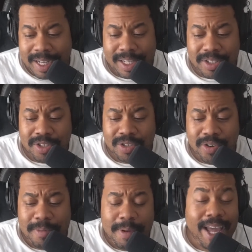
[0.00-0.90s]

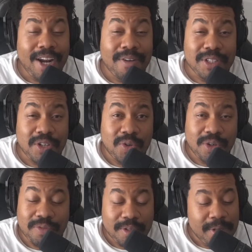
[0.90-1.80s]
screaming my head off. It's a
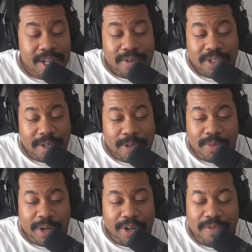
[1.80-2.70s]
horror film, which is going to be
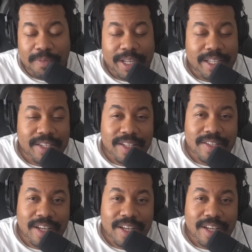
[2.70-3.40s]
weird for me since,